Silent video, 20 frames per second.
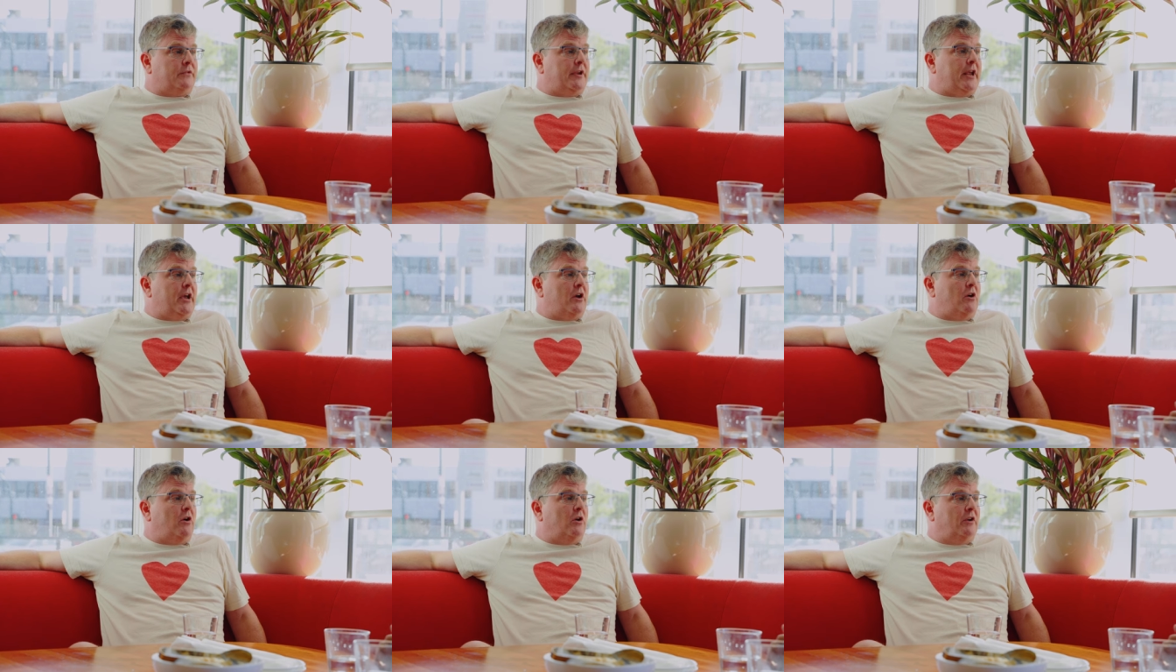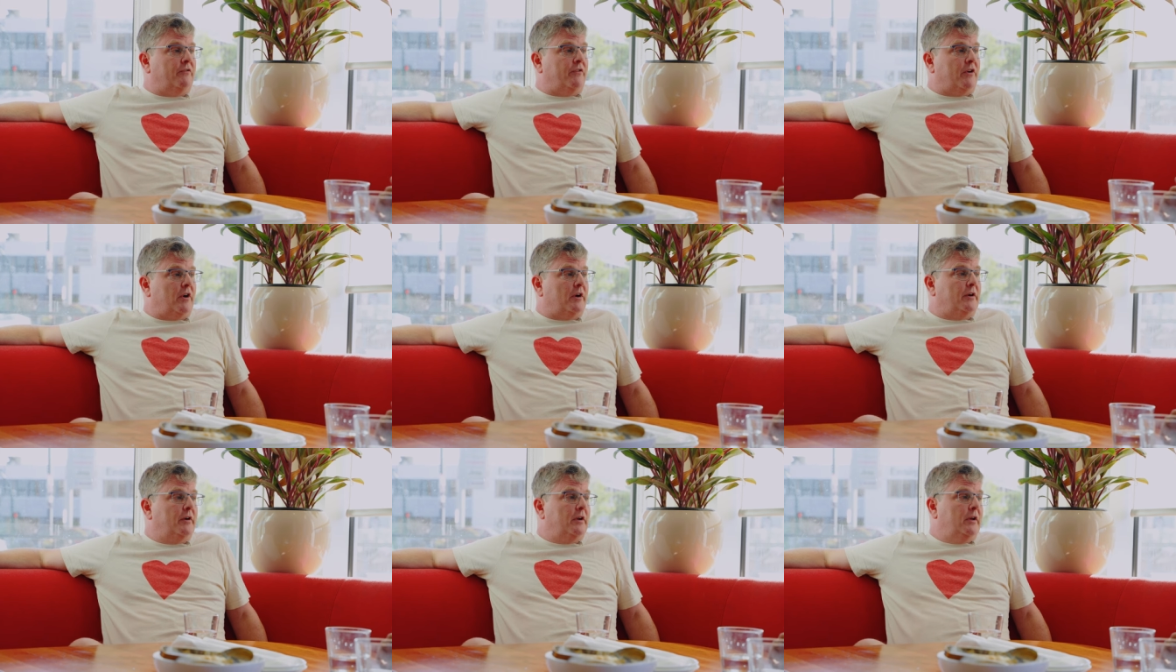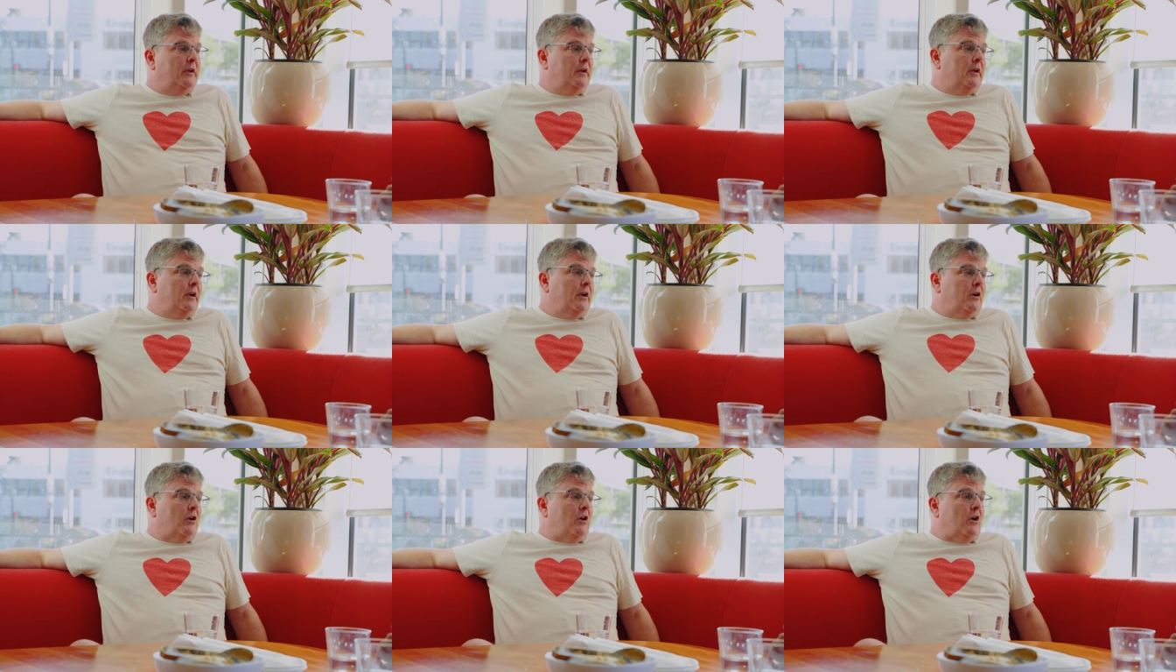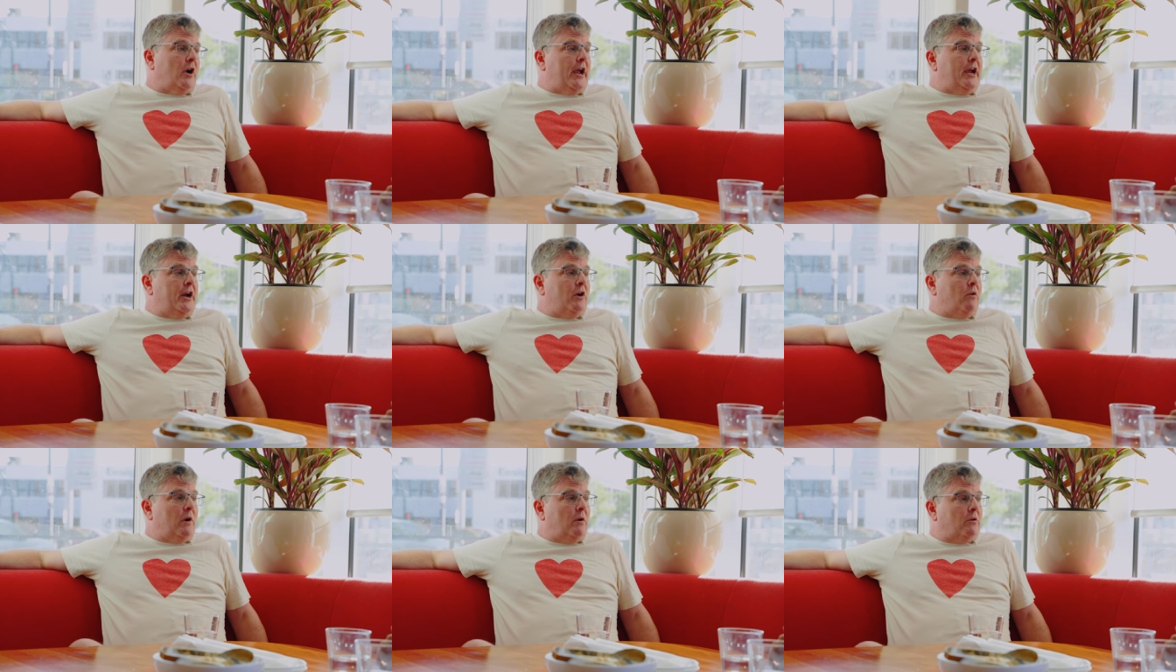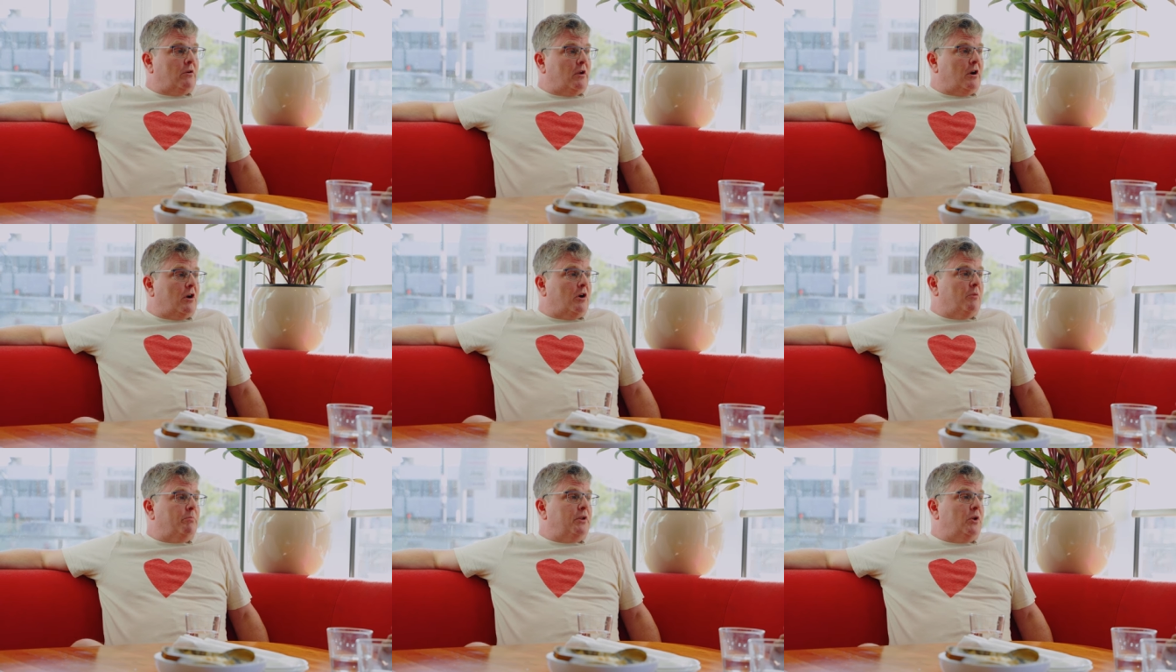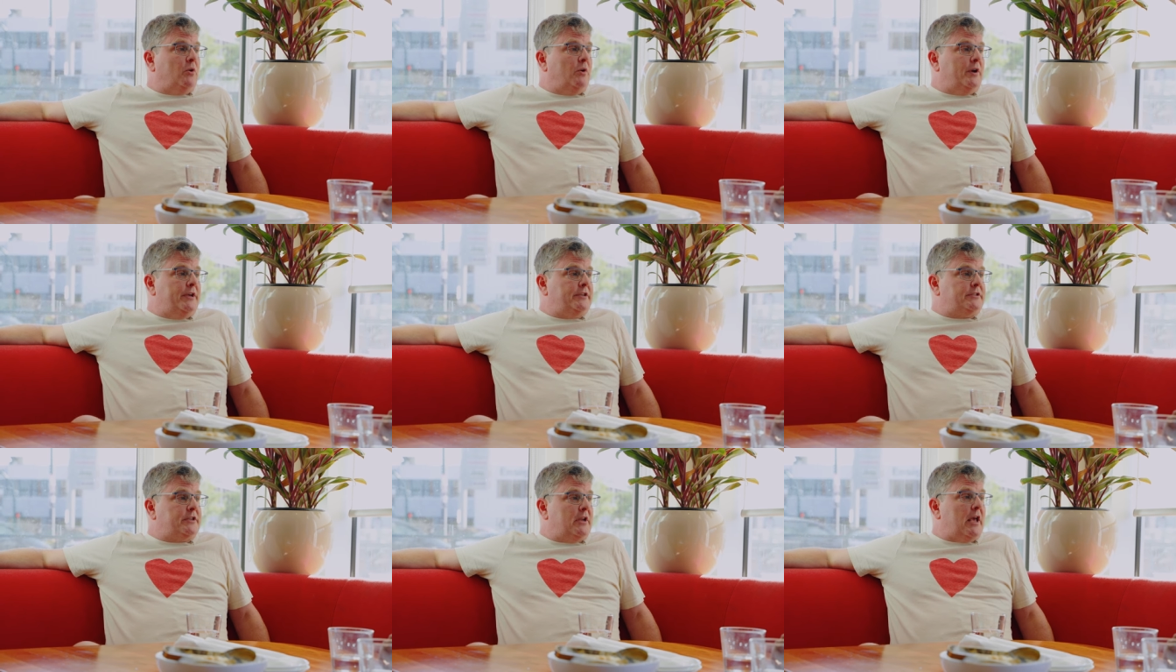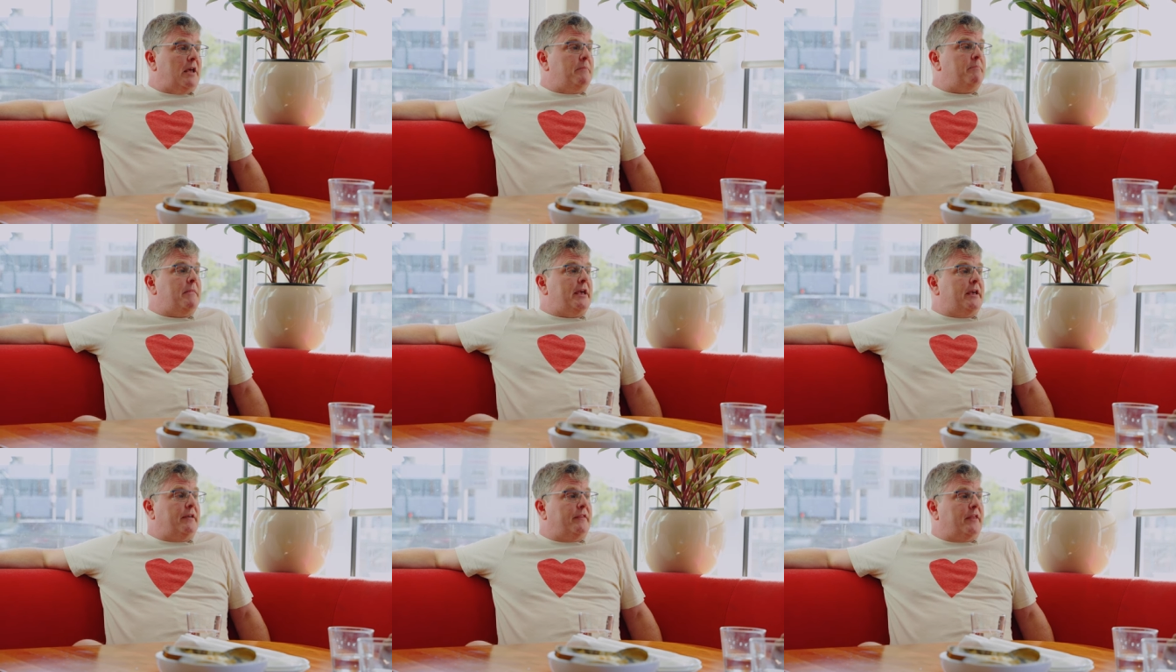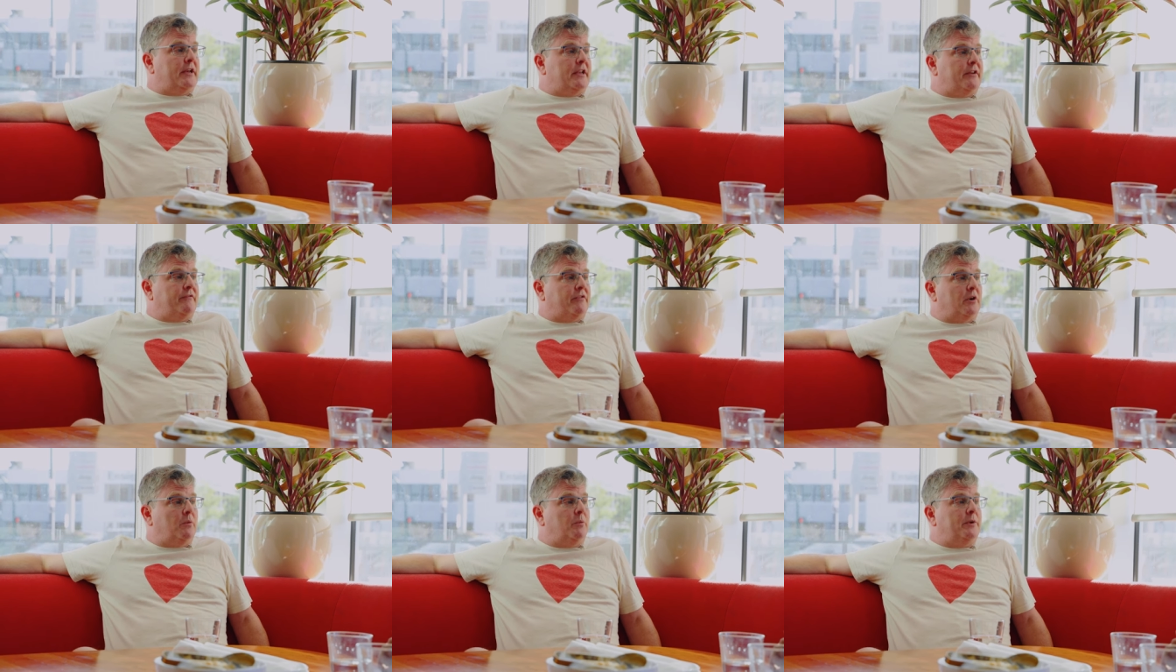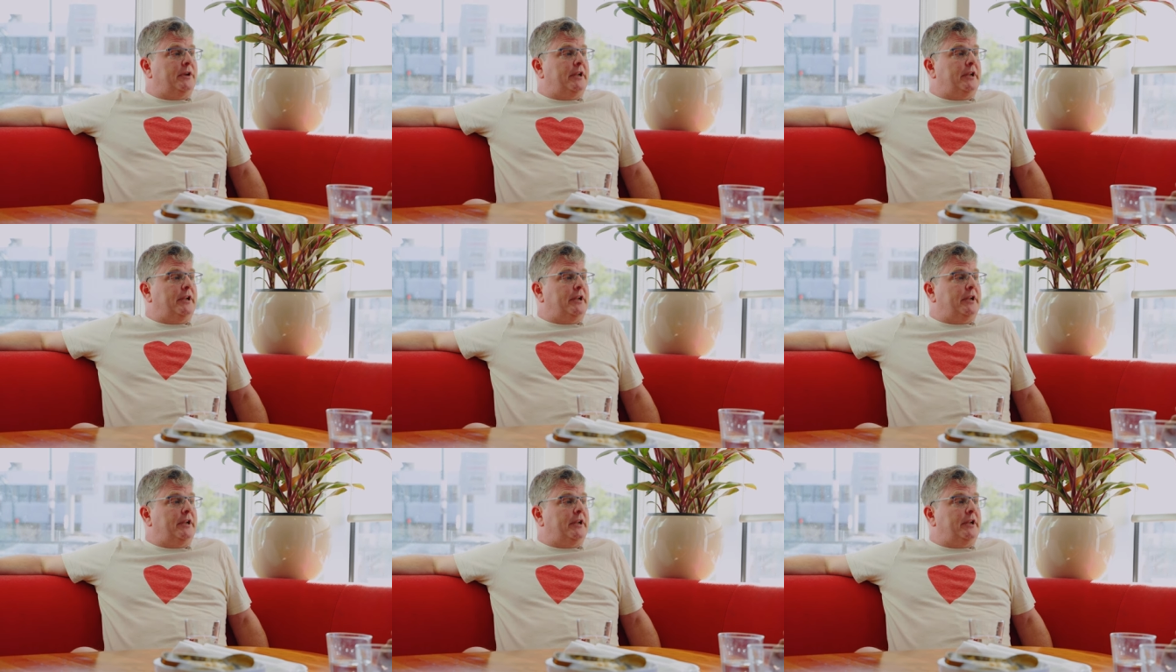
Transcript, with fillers: take all of our our anger out on our employees and make it that difficult.